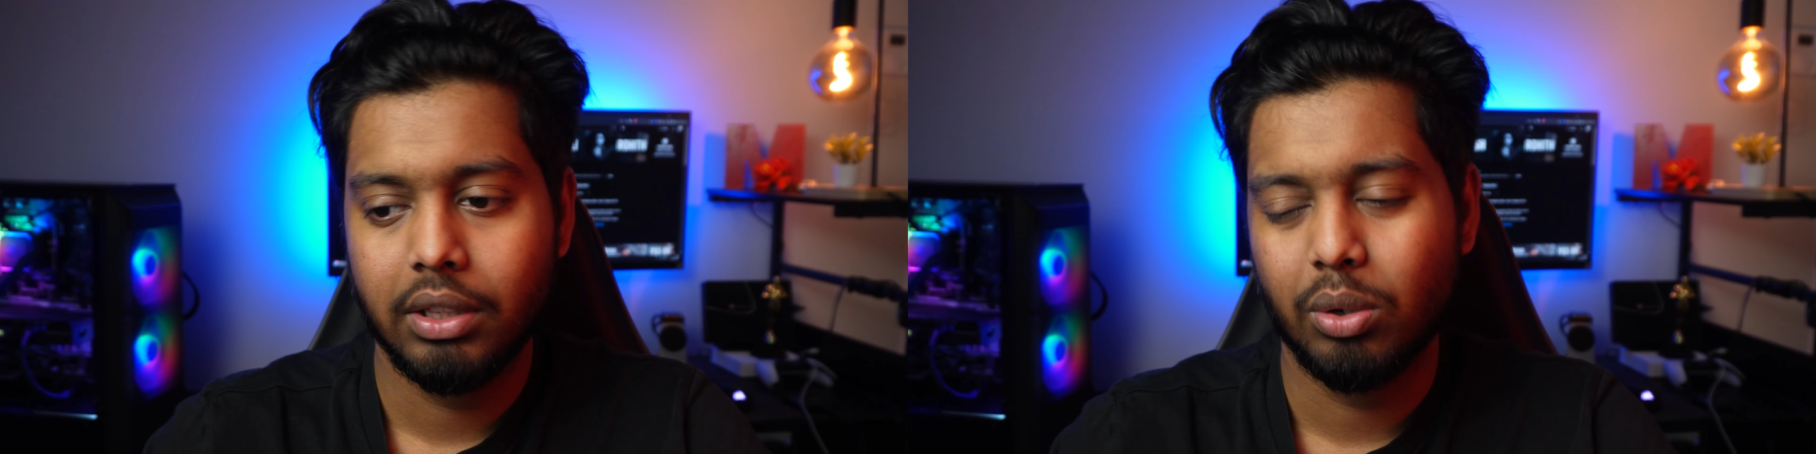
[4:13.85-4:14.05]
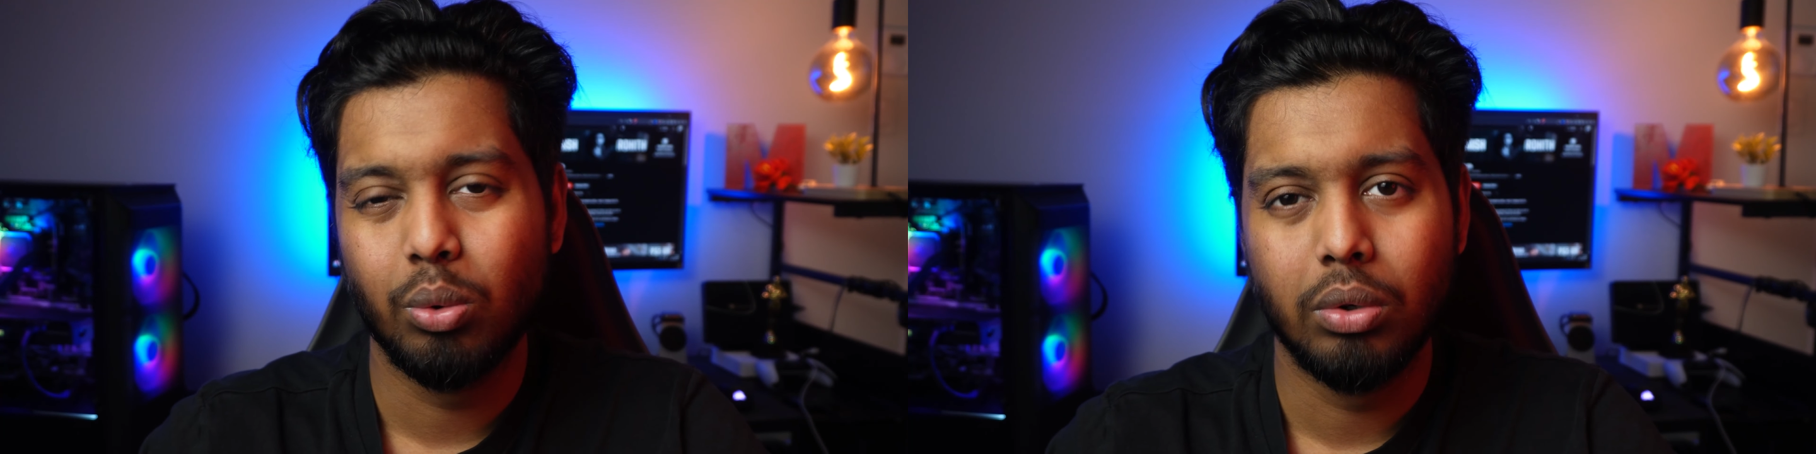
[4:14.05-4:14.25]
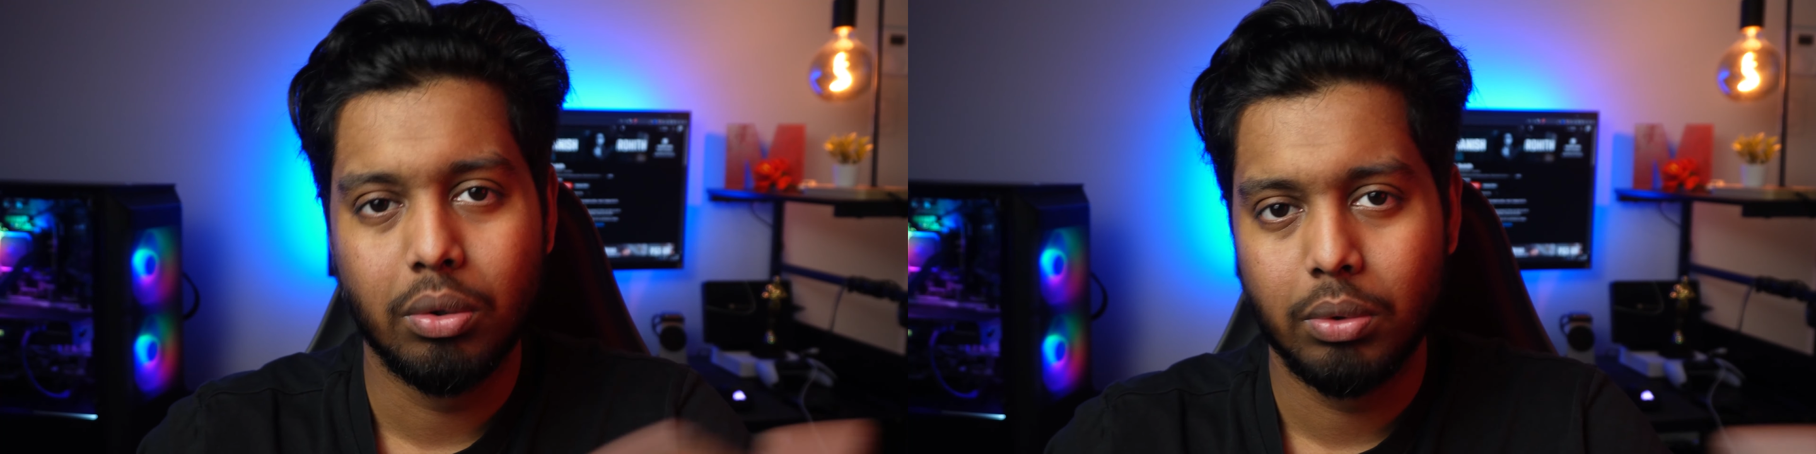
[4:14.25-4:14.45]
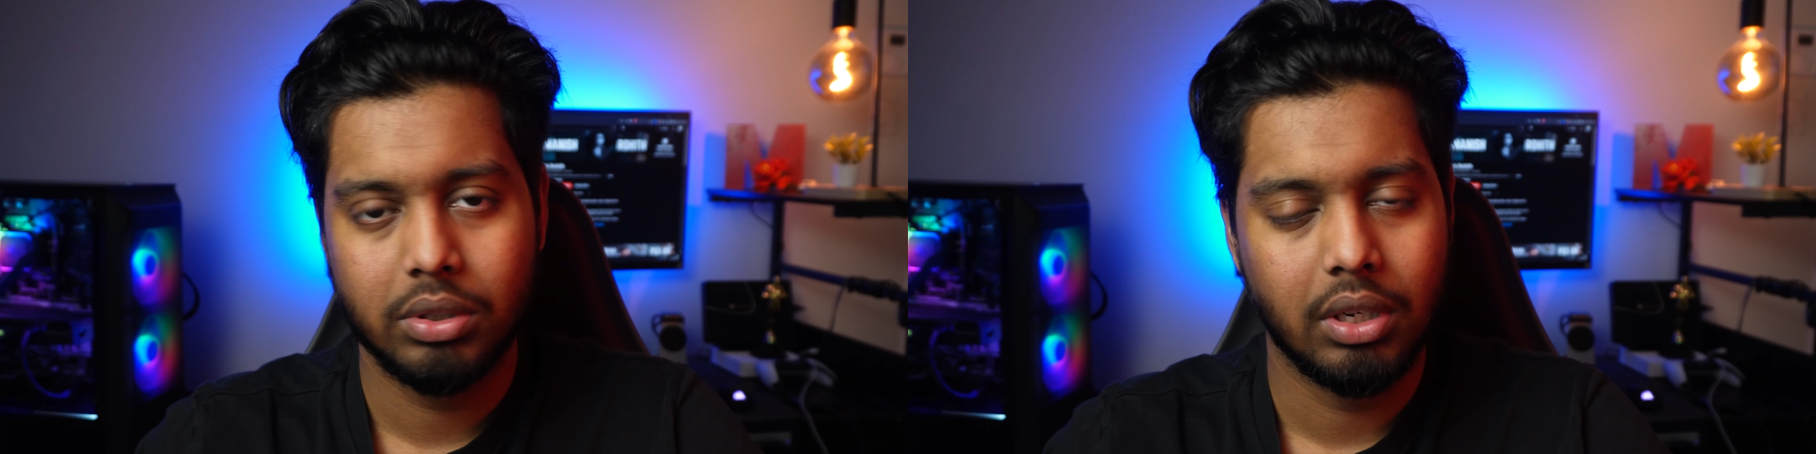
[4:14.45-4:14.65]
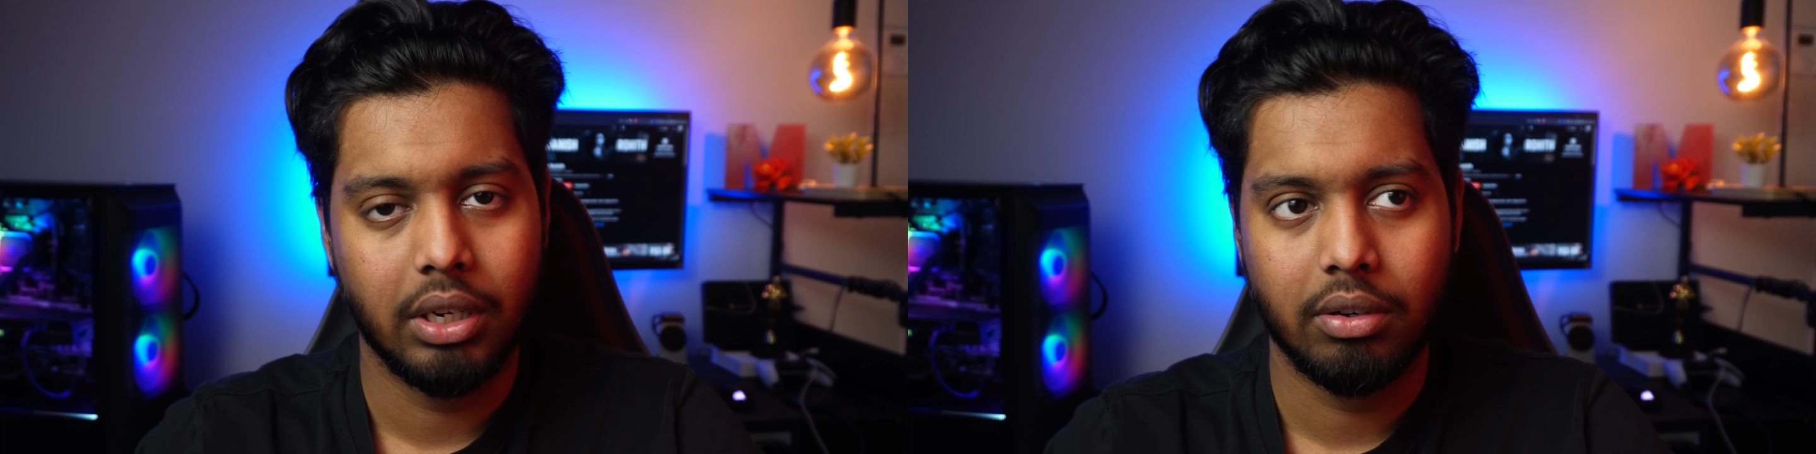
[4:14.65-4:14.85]
and the cooler
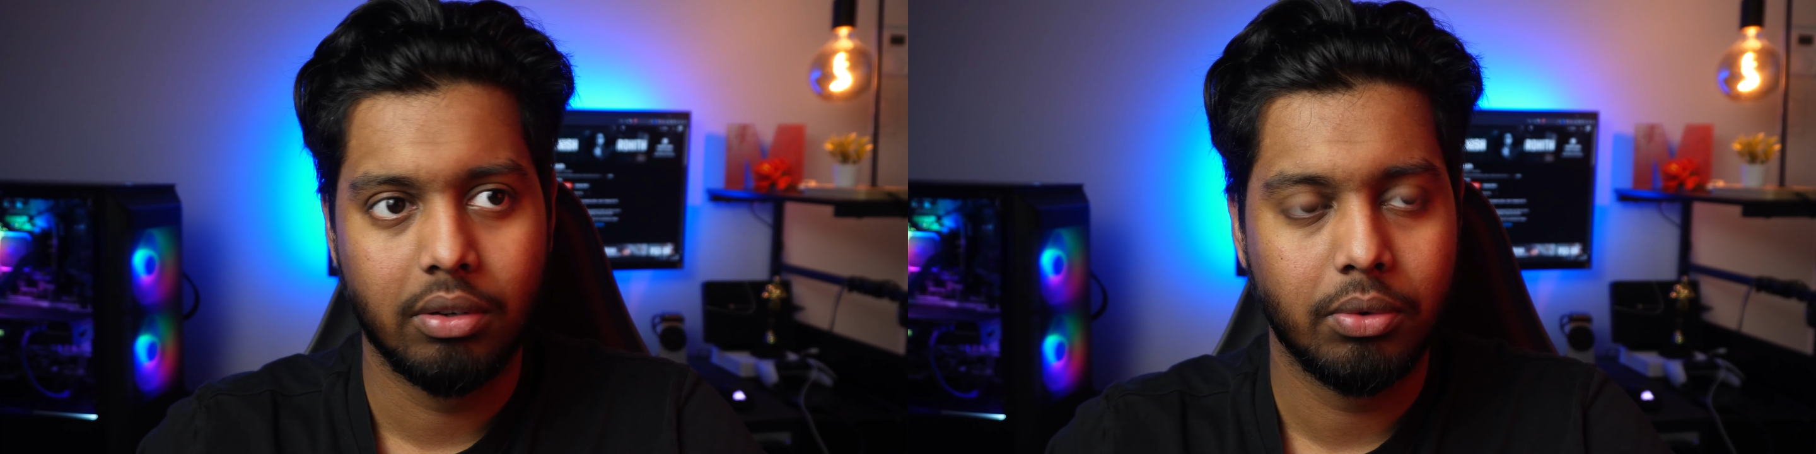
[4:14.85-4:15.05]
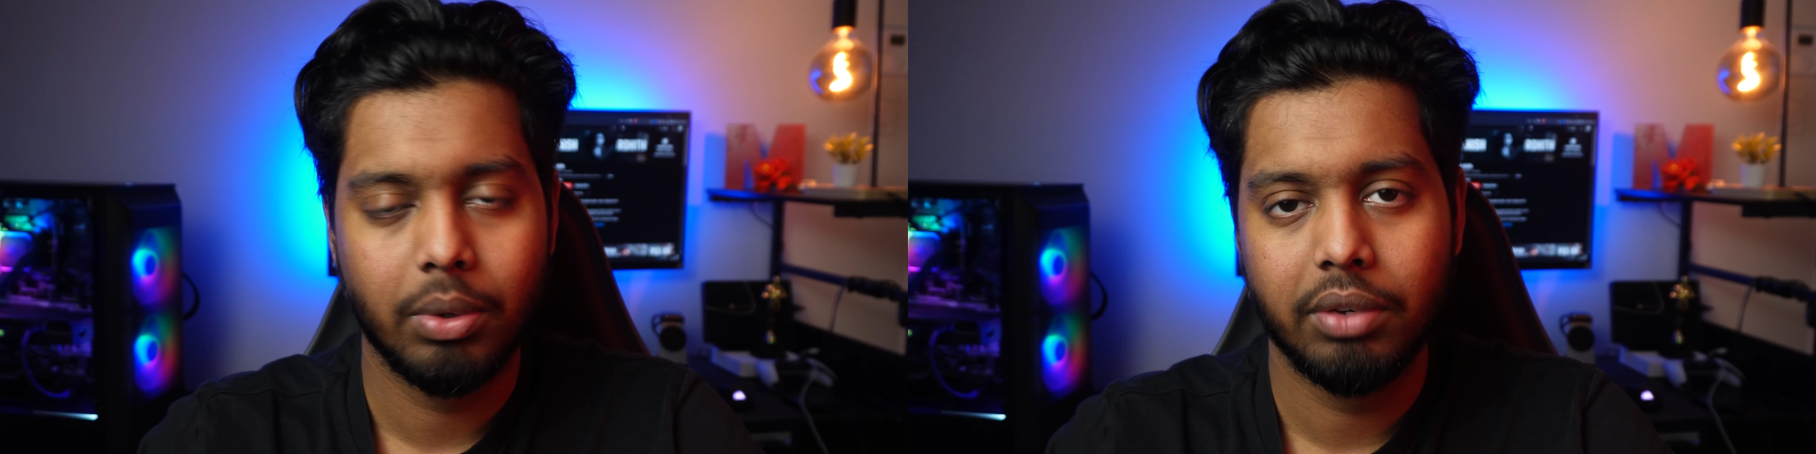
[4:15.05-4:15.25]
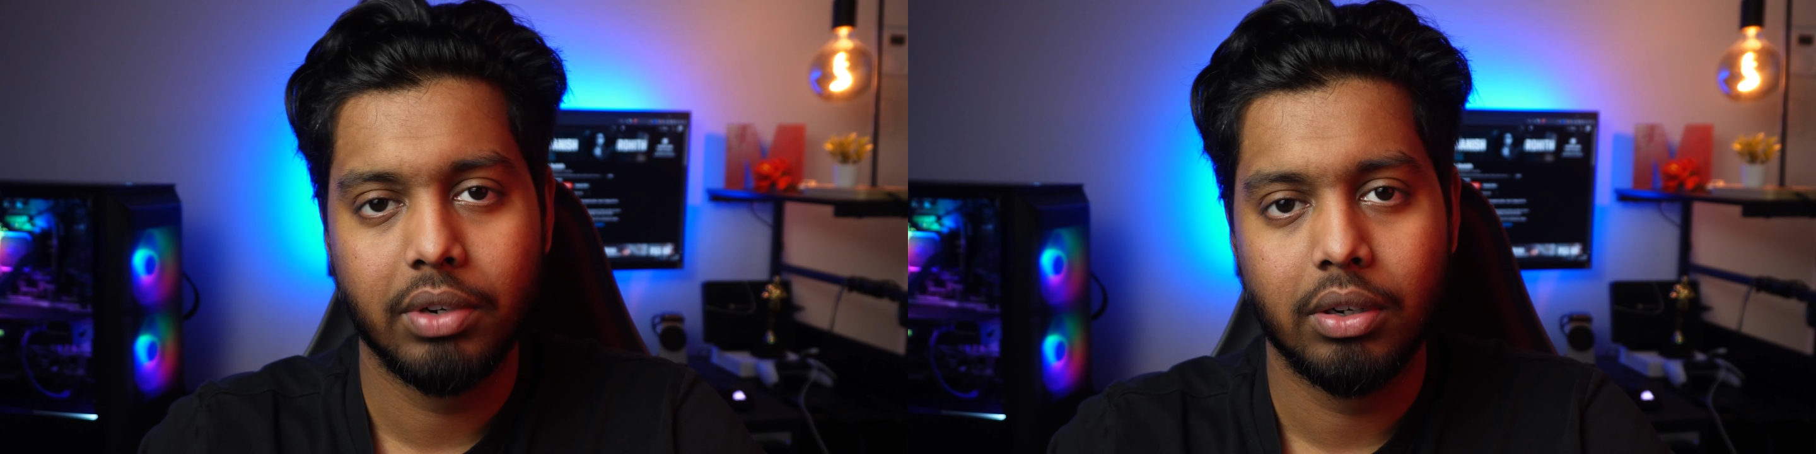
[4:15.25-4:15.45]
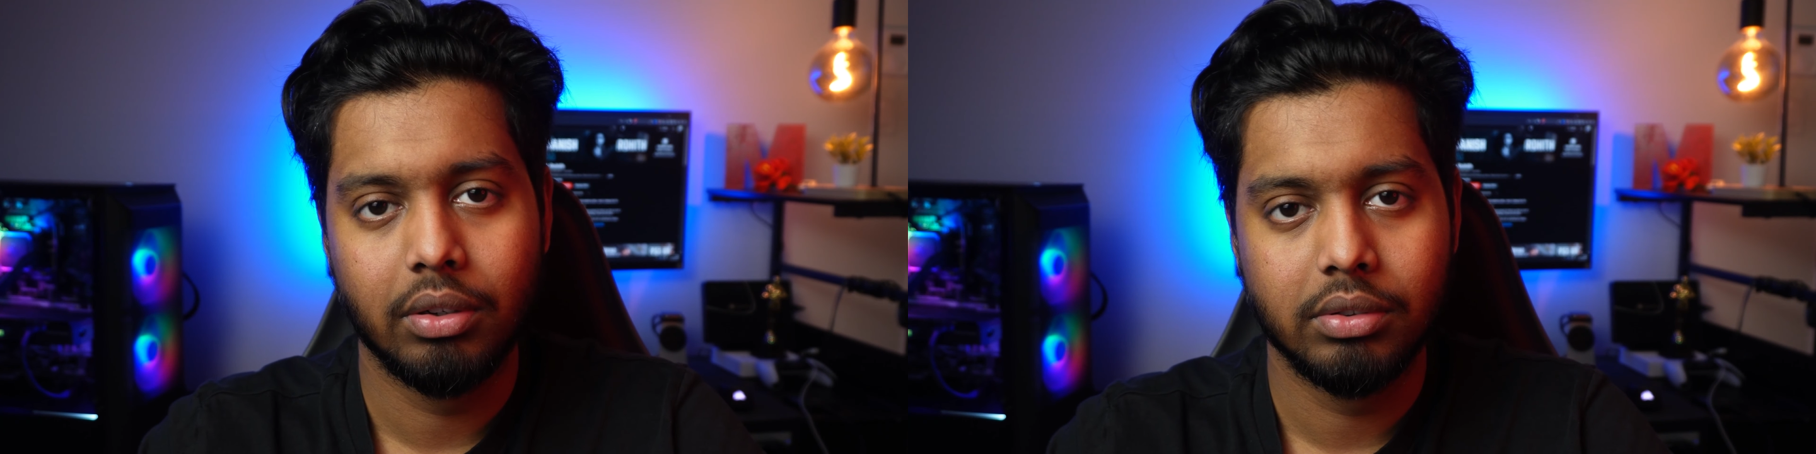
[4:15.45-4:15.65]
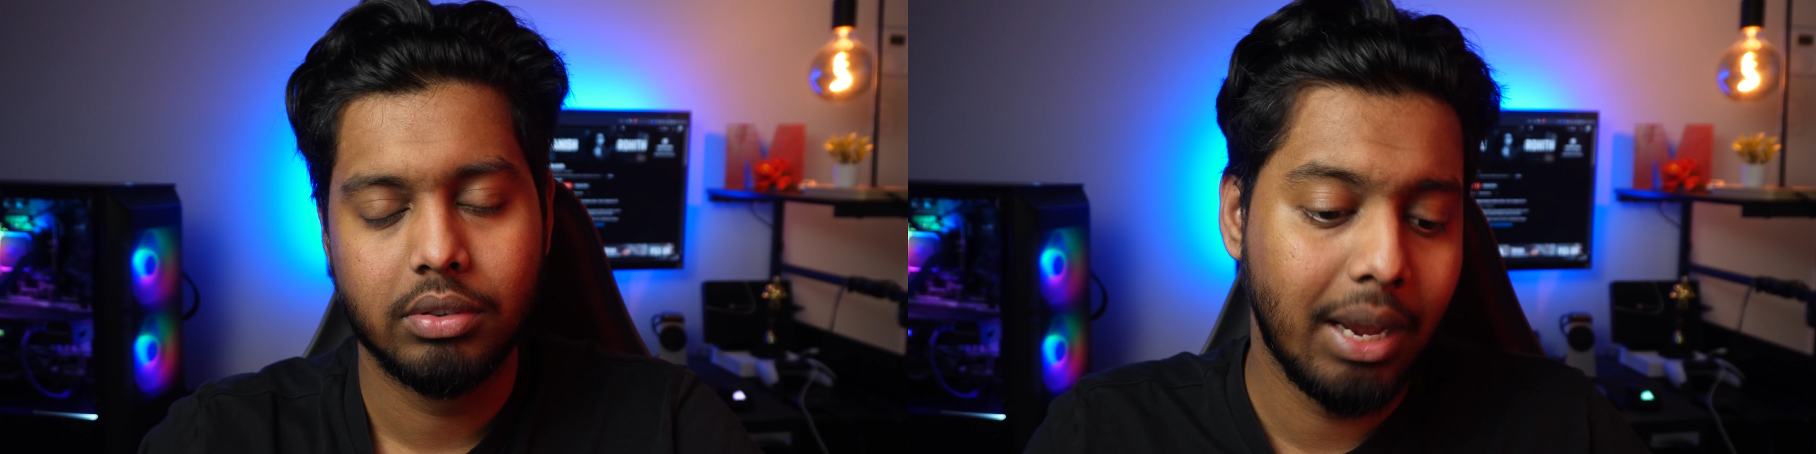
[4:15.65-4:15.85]
was like around $25.